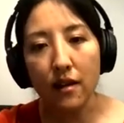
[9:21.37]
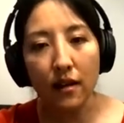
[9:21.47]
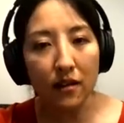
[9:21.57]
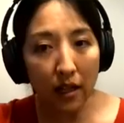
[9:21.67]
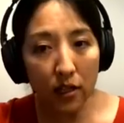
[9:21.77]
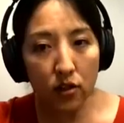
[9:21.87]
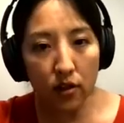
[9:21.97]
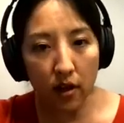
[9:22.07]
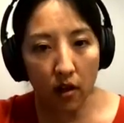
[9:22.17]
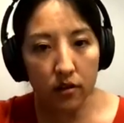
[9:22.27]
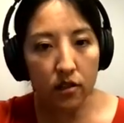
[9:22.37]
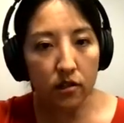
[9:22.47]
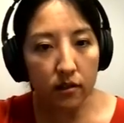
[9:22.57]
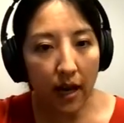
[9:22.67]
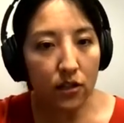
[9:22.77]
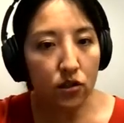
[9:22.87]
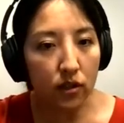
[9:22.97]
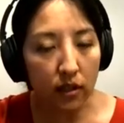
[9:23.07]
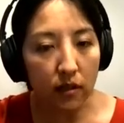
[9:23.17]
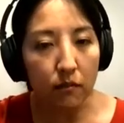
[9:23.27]
and that in nature there are just
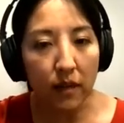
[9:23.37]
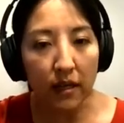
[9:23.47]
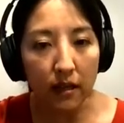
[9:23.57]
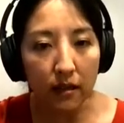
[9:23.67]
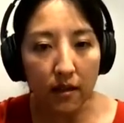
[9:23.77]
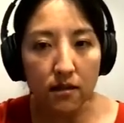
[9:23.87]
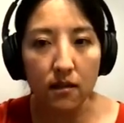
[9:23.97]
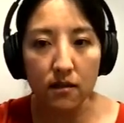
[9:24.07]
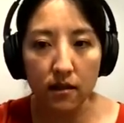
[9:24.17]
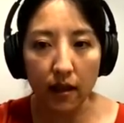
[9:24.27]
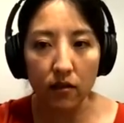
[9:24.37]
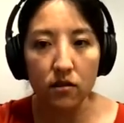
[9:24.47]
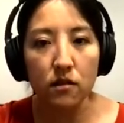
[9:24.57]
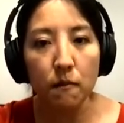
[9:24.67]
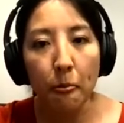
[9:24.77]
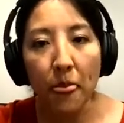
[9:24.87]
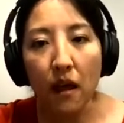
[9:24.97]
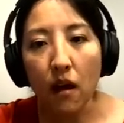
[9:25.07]
naturally many nested scales.